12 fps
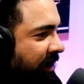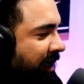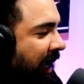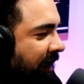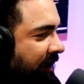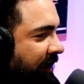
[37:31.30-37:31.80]
have their
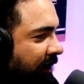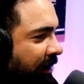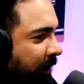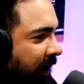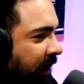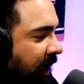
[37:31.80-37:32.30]
sets. You know
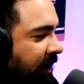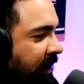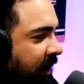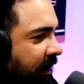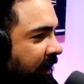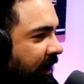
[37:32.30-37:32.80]
what I mean? And
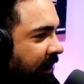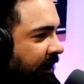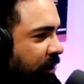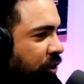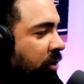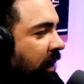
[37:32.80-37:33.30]
then
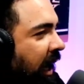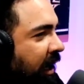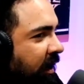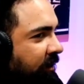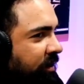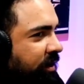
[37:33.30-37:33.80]
so
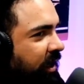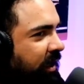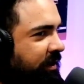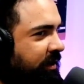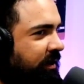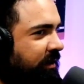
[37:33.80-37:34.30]
I never
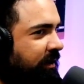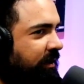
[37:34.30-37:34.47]
judge.